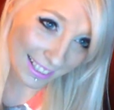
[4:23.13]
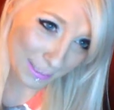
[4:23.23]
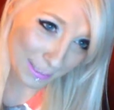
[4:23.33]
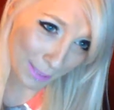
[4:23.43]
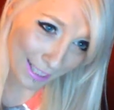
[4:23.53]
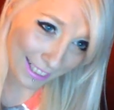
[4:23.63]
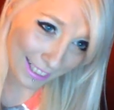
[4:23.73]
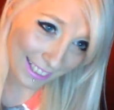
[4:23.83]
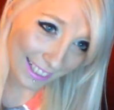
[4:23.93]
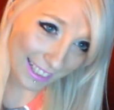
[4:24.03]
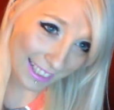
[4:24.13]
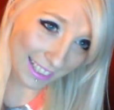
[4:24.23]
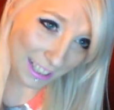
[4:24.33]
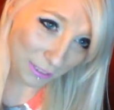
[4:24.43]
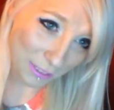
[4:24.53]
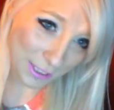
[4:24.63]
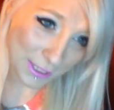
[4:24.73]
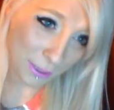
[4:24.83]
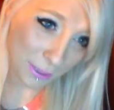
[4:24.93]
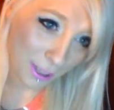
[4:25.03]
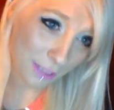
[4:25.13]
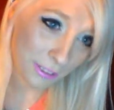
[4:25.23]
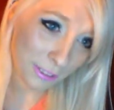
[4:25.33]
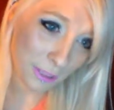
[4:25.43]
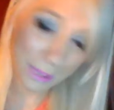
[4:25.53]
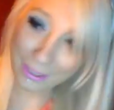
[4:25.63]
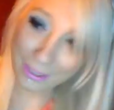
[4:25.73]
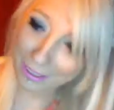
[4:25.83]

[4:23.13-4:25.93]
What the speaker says: And I feel so awful about it. I'm